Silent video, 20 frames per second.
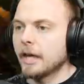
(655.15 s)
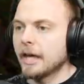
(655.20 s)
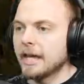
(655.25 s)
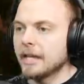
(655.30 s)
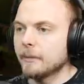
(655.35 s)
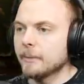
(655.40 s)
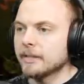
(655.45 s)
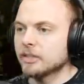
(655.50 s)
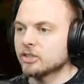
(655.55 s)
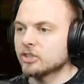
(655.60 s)

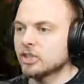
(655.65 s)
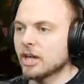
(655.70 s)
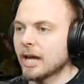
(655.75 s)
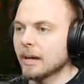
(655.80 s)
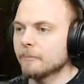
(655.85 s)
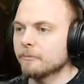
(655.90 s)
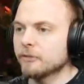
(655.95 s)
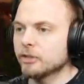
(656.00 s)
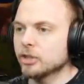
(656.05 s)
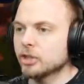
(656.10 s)
Anyway, it's
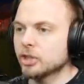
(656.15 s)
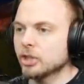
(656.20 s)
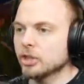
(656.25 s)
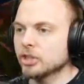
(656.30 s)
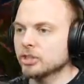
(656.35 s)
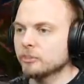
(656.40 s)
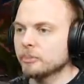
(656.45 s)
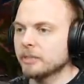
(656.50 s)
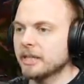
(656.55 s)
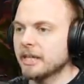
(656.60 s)
time for the show
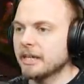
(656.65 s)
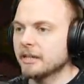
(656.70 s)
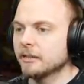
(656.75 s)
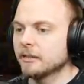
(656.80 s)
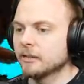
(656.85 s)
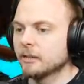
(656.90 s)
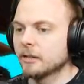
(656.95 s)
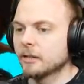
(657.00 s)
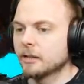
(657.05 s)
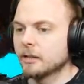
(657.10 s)
to begin.